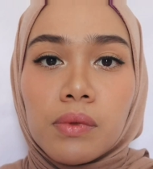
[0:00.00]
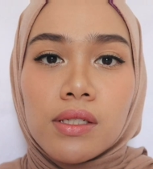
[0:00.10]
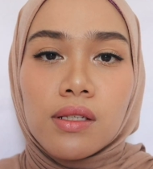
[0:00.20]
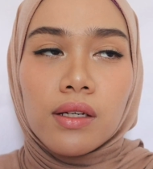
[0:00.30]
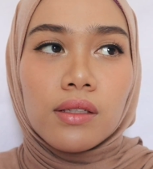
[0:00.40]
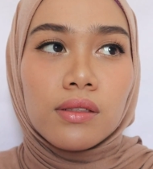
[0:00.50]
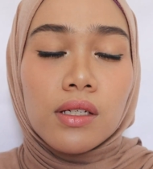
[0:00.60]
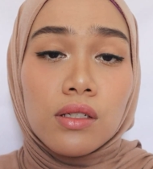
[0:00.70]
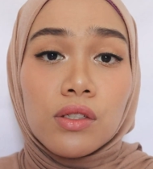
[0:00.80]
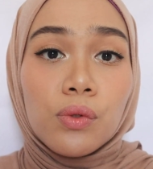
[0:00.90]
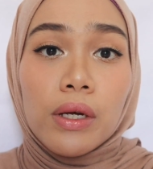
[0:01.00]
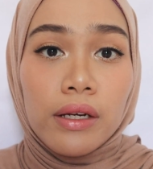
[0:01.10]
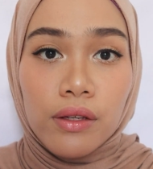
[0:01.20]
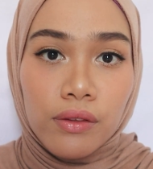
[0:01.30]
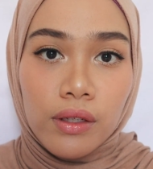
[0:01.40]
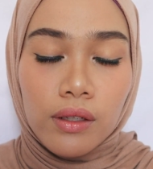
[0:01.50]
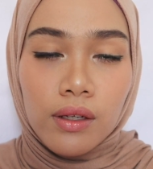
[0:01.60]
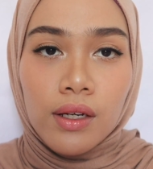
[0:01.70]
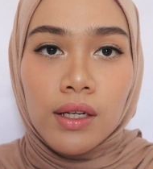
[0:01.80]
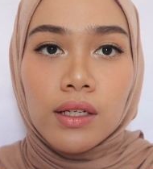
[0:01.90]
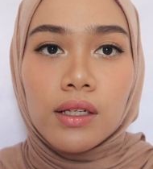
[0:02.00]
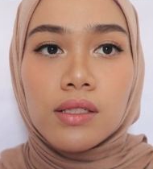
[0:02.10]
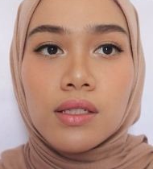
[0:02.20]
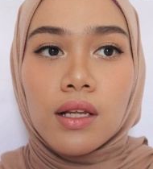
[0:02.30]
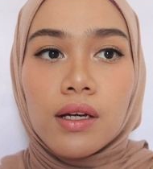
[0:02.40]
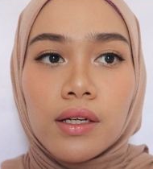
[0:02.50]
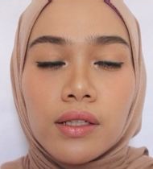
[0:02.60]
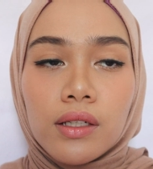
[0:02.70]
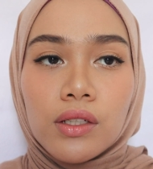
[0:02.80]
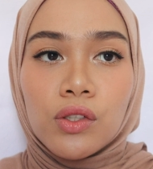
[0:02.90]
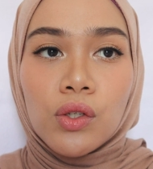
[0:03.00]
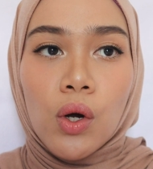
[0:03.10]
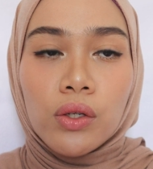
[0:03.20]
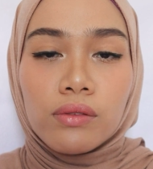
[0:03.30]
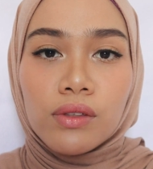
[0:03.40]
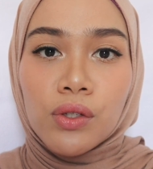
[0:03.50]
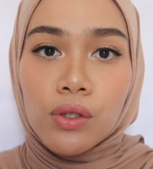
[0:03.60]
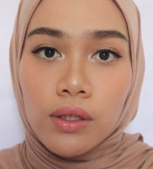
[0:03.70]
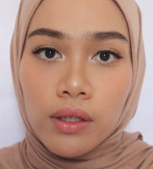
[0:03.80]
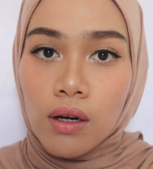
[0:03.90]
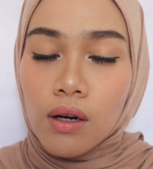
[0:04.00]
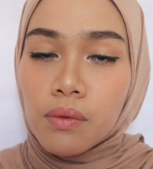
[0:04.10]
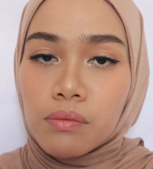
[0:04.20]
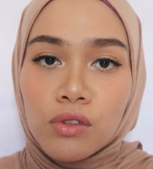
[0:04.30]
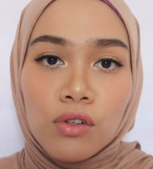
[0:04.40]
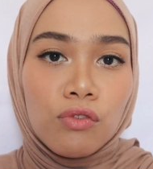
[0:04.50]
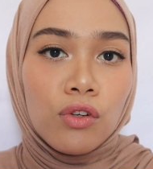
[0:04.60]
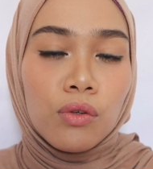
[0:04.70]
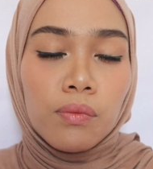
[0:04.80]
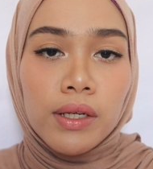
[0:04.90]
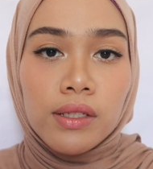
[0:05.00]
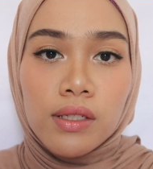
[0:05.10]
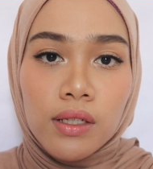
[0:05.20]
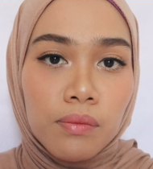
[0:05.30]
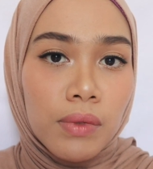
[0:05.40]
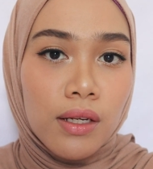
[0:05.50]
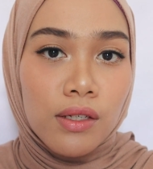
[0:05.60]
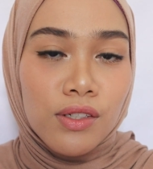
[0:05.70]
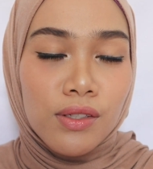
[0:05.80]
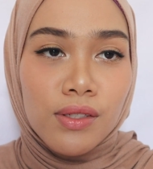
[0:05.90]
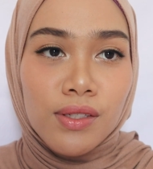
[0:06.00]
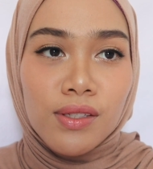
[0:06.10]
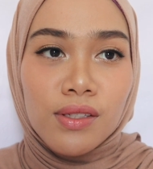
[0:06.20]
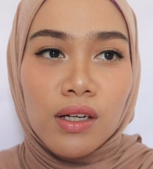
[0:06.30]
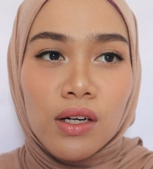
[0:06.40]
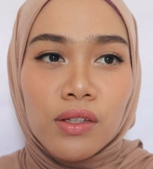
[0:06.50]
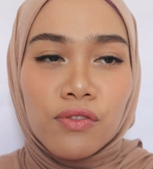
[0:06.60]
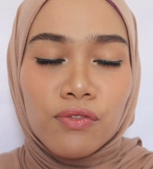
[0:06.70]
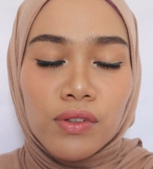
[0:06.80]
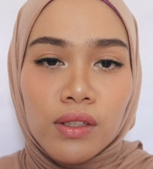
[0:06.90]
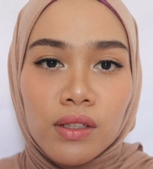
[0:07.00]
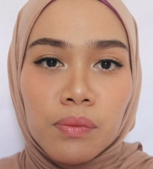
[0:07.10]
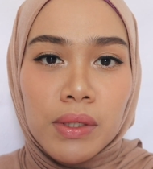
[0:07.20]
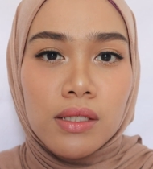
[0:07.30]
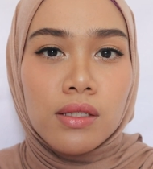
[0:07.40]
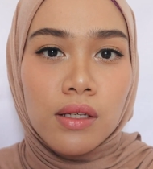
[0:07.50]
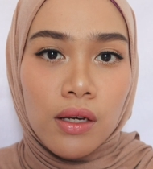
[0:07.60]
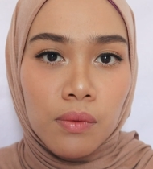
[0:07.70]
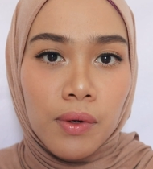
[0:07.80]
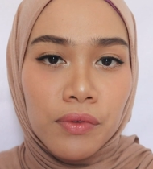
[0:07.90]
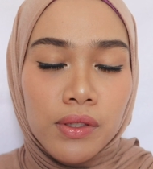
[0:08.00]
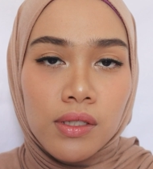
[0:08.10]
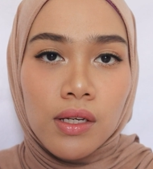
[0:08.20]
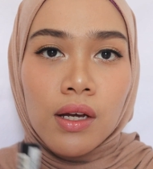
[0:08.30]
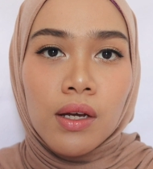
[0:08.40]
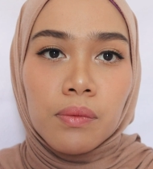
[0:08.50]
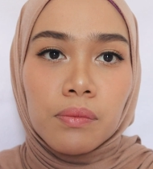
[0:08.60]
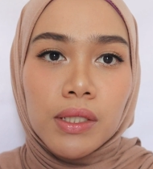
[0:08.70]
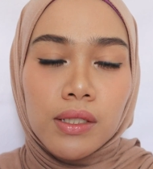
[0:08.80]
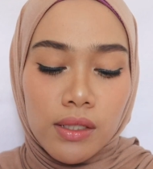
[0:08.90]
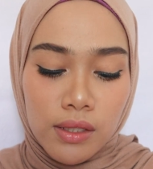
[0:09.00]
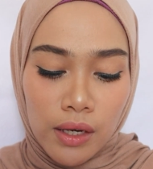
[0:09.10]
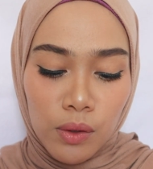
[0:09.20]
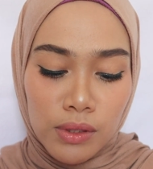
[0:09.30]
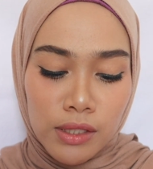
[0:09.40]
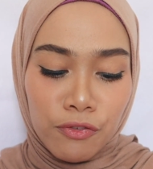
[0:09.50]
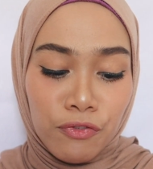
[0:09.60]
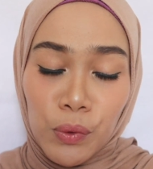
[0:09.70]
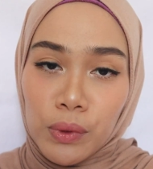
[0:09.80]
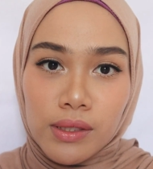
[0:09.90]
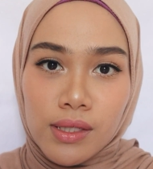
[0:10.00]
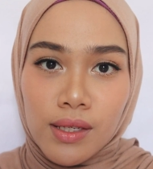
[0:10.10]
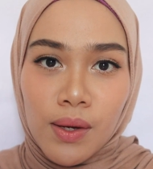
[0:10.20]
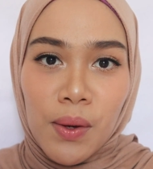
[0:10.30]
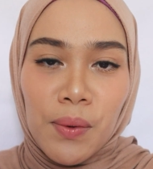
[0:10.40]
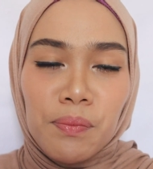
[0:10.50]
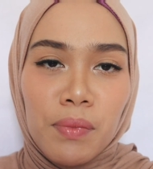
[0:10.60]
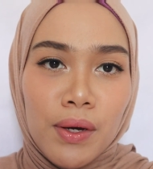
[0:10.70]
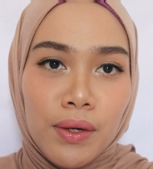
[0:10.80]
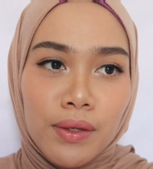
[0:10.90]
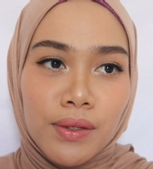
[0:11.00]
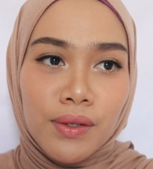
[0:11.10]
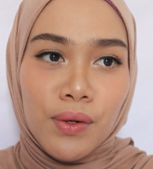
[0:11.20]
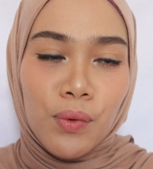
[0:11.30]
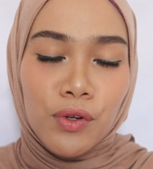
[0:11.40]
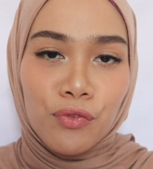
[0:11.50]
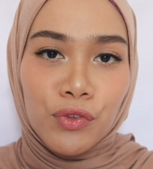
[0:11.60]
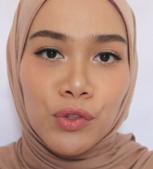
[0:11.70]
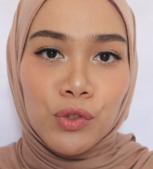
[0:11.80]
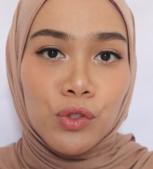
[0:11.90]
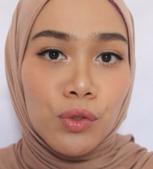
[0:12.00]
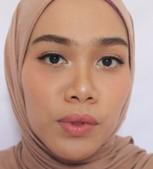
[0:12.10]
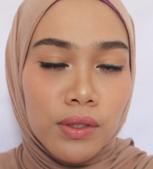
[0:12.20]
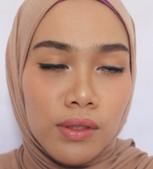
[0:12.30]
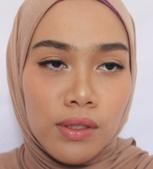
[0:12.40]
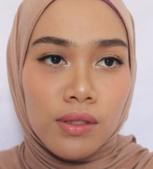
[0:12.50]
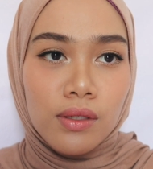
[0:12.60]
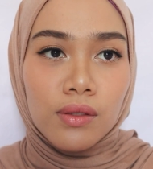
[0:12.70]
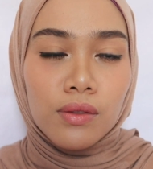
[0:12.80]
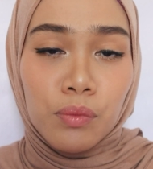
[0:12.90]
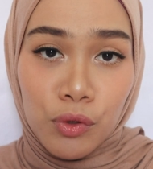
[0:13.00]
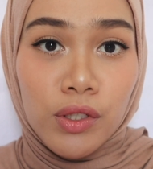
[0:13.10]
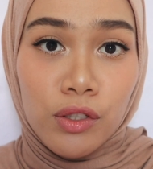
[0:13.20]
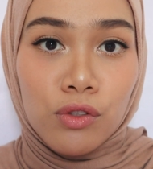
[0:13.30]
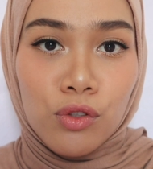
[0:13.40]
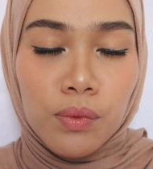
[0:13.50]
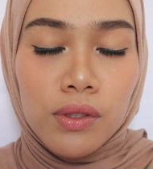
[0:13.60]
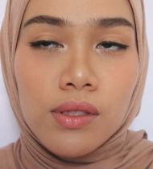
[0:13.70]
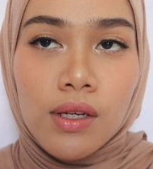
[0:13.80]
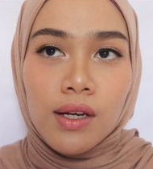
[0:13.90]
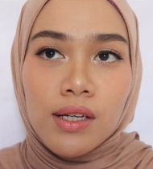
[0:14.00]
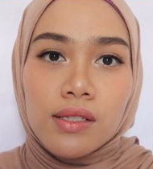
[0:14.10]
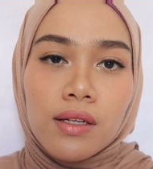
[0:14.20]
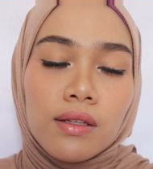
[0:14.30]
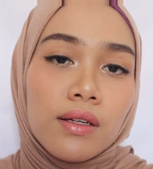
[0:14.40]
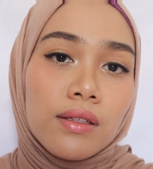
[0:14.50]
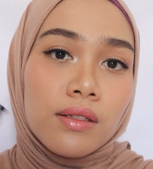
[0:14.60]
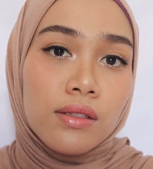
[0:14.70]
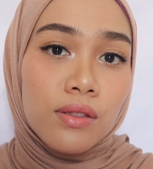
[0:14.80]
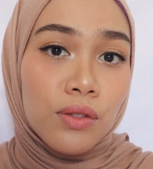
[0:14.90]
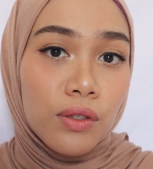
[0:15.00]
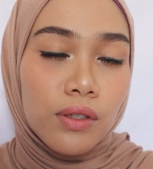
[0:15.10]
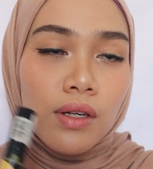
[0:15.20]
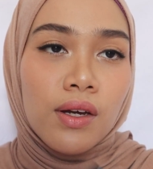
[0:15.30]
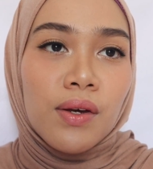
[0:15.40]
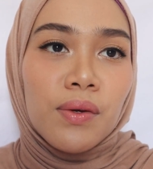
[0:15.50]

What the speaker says: but it's like doesn't do anything. It's like not curling up, not volumizing my lashes. I feel a bit sad about this because I was influenced by one of the YouTubers, beauty YouTubers, saying that this is good.